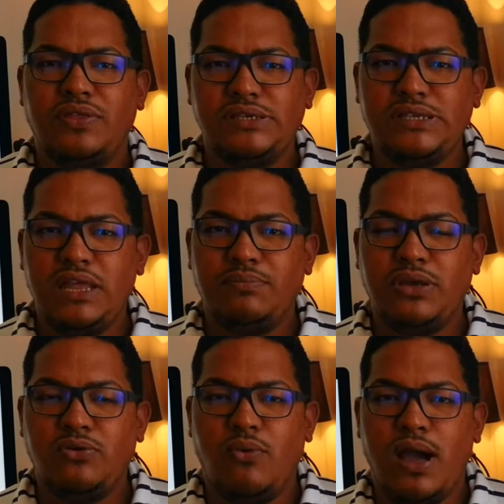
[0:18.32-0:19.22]
This can be
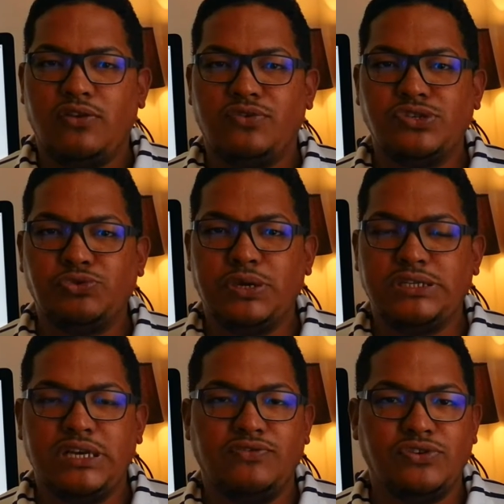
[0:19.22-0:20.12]
quite
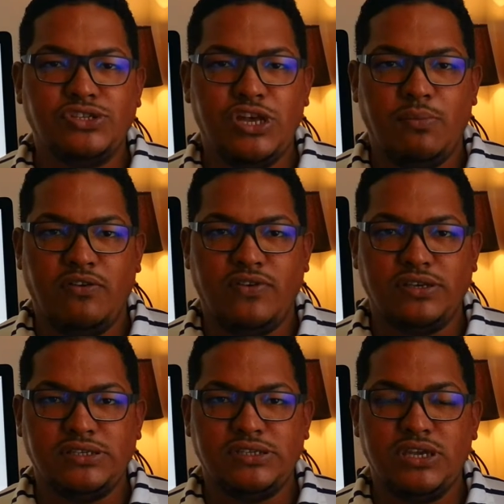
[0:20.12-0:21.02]
frustrating for some of
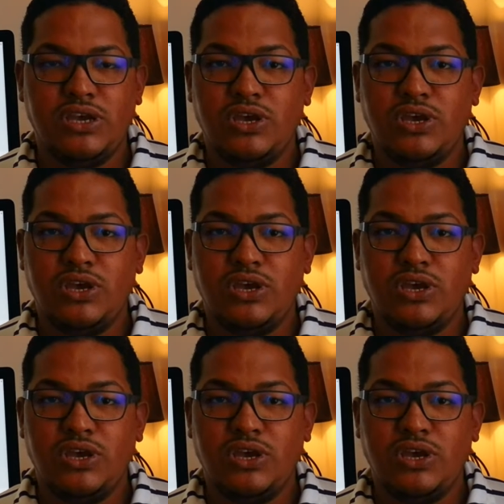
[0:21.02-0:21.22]
us.